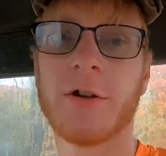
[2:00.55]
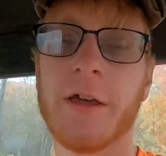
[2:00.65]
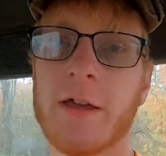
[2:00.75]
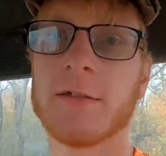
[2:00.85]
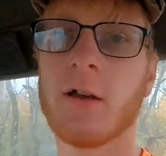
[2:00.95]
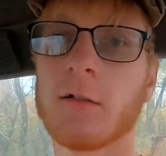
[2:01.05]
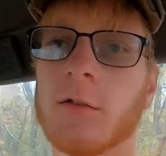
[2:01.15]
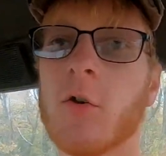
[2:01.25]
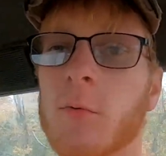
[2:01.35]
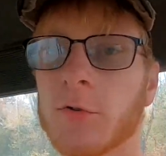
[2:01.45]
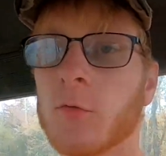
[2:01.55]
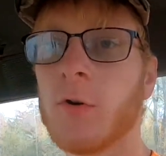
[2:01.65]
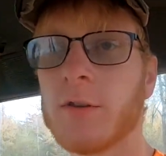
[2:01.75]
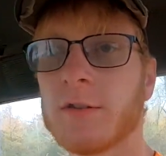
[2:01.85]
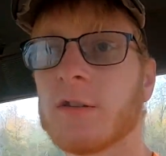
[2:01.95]
today is October
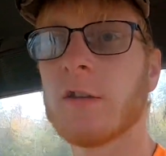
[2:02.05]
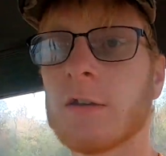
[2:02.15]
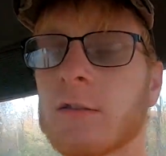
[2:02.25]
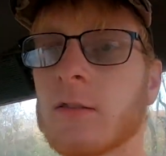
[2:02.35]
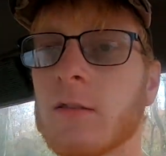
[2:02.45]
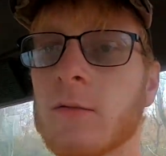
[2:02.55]
26th.